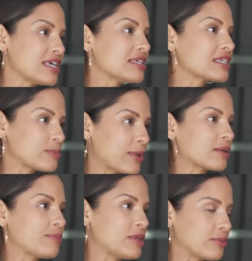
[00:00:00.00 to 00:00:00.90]

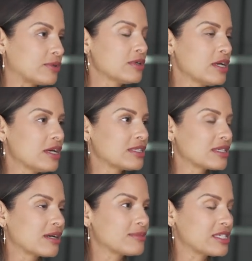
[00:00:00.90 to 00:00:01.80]
expect people
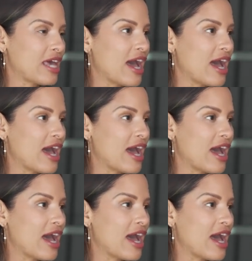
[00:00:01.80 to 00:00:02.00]
to come to the